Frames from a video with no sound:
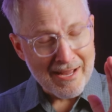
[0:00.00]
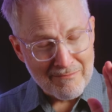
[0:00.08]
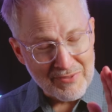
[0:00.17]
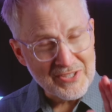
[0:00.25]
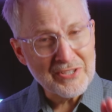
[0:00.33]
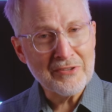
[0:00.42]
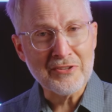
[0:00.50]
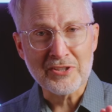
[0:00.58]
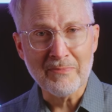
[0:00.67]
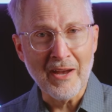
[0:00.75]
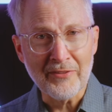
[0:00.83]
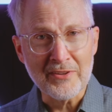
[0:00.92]
am serious
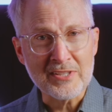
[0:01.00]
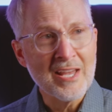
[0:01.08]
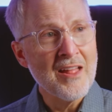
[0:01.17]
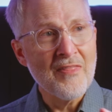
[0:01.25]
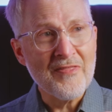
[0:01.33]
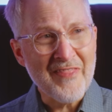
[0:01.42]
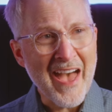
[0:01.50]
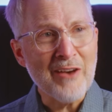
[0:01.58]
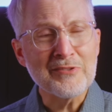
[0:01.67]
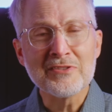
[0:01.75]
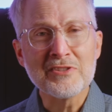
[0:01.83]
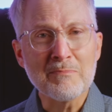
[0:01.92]
about this.
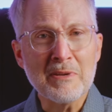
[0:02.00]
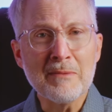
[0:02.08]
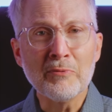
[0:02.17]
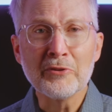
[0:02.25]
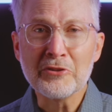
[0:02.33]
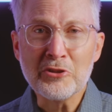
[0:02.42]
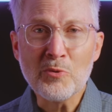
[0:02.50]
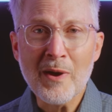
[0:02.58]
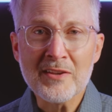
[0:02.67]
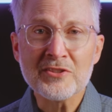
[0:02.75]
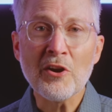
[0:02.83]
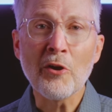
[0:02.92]
Thousands of people in the
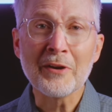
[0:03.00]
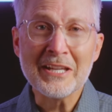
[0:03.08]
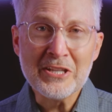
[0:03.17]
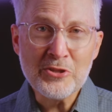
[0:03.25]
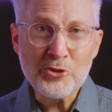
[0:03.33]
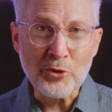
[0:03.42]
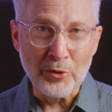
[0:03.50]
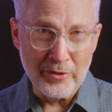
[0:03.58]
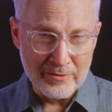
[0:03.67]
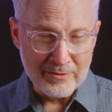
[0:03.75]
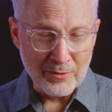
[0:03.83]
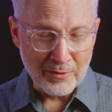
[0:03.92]
US are injured,
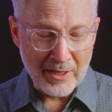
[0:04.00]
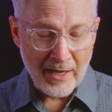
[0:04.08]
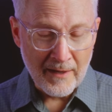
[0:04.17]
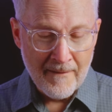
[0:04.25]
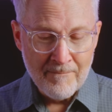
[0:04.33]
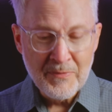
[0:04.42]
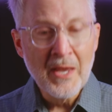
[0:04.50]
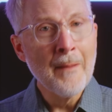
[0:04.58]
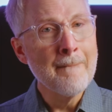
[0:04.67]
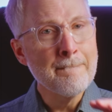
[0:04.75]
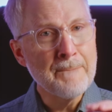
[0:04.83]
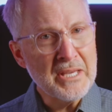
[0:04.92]
okay?
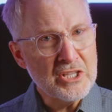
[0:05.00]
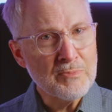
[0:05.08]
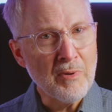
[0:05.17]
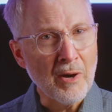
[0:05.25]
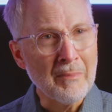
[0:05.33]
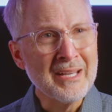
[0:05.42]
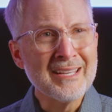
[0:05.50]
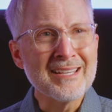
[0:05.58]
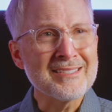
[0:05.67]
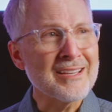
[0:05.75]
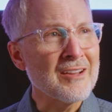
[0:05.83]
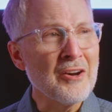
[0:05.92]
Beachbub,
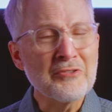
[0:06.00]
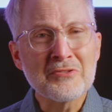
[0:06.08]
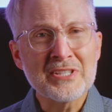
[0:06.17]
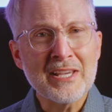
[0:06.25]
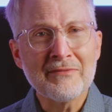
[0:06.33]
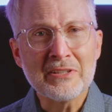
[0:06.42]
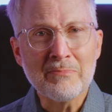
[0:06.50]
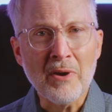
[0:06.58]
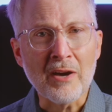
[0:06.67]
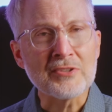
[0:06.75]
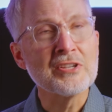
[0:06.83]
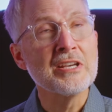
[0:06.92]
it's like 170
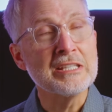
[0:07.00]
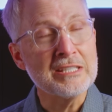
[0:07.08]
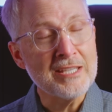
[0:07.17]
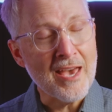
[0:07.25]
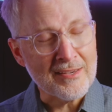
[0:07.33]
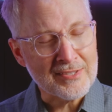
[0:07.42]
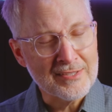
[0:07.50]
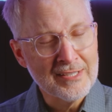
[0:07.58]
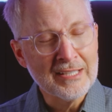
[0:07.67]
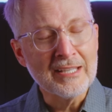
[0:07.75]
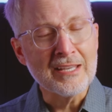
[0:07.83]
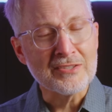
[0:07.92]
bucks. Yes,
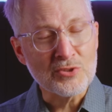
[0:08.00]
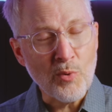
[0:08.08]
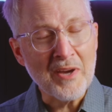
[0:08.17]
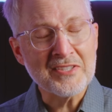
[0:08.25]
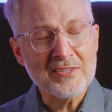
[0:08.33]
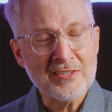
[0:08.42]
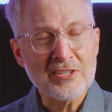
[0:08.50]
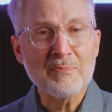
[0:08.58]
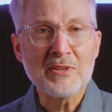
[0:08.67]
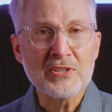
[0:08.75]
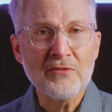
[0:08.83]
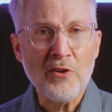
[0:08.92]
it's twice as
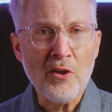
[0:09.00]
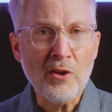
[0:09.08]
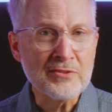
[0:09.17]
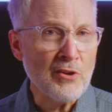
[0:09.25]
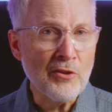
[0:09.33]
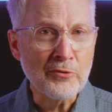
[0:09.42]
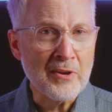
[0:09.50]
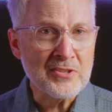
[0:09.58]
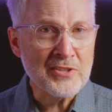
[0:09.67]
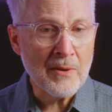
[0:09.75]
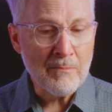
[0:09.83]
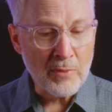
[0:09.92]
expensive as all the
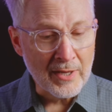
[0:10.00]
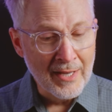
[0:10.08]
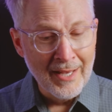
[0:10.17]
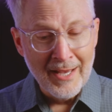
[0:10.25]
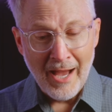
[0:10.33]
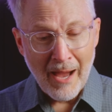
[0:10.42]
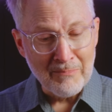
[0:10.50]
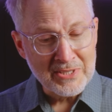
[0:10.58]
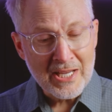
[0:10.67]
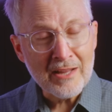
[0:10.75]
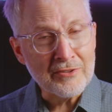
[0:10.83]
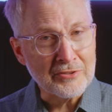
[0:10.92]
rest of them, but I'm
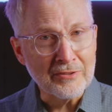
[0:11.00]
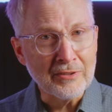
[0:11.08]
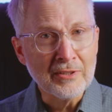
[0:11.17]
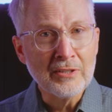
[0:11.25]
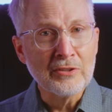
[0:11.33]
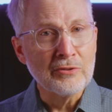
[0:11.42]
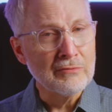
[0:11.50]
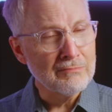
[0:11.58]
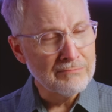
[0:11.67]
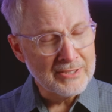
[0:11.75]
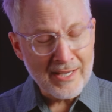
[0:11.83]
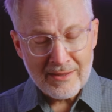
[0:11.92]
telling you, you
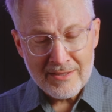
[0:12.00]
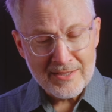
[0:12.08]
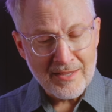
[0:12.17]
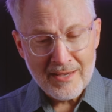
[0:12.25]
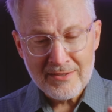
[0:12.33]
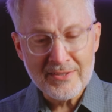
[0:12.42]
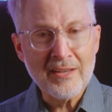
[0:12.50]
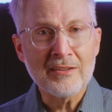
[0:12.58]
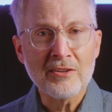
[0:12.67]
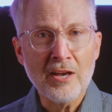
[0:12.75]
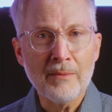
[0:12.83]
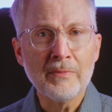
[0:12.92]
take this thing, set
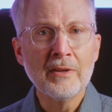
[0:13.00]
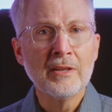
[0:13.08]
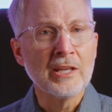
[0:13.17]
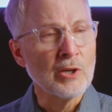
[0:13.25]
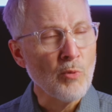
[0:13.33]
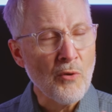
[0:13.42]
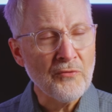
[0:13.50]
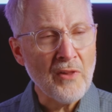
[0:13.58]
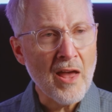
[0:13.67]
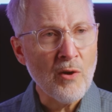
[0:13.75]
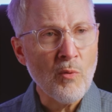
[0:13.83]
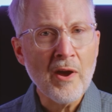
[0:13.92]
it up, it won't
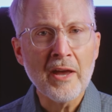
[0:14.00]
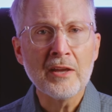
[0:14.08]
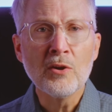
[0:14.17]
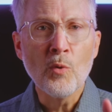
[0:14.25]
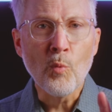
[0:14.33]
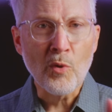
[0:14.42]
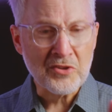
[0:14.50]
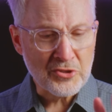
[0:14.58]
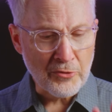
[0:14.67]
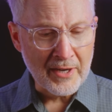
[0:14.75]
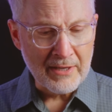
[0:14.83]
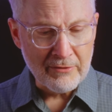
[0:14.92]
fly away, works
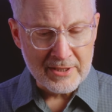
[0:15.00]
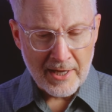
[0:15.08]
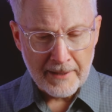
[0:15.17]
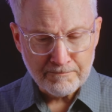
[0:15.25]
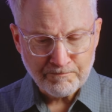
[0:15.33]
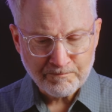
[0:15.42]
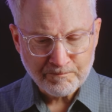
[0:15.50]
great every time.